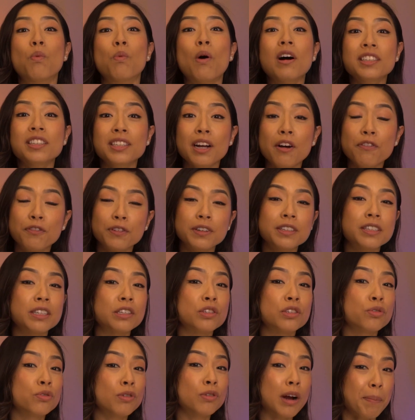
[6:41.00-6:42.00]
Watch out for
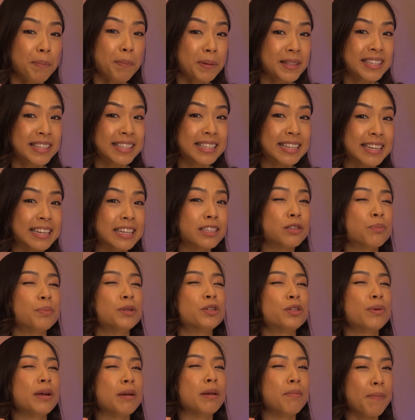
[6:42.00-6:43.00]
discrepancies
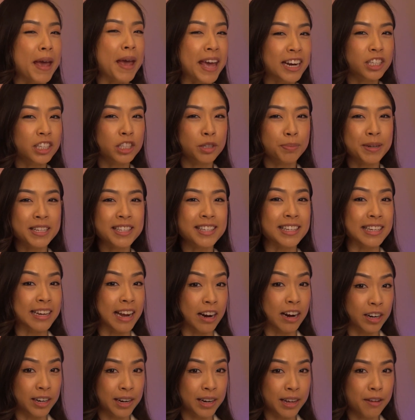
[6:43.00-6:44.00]
between management's
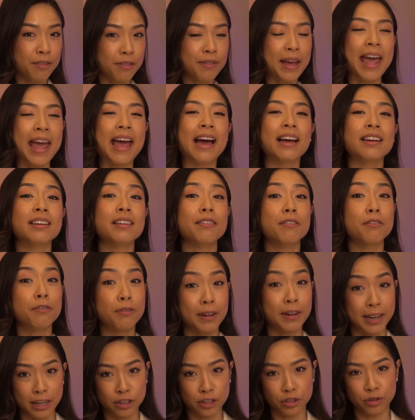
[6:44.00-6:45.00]
narrative and
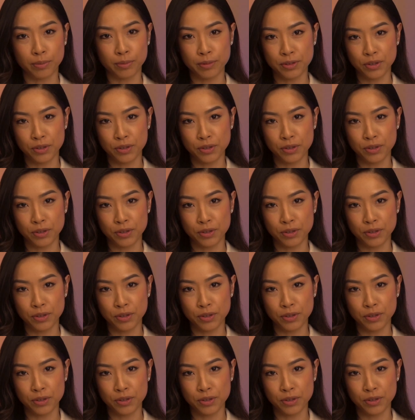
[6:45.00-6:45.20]
financial